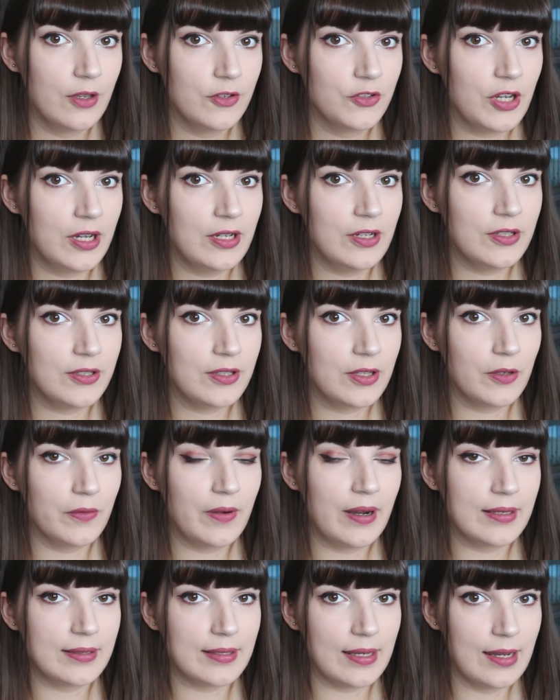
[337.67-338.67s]
Changes to the
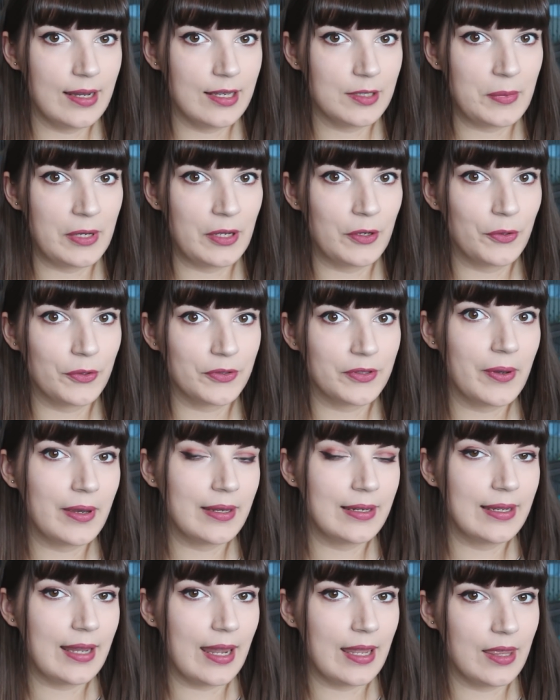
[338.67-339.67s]
rat's ears may also
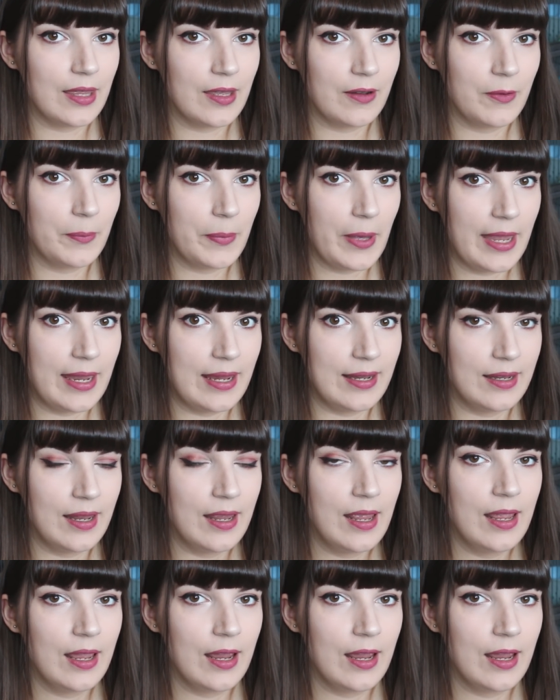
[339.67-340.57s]
indicate they're in pain.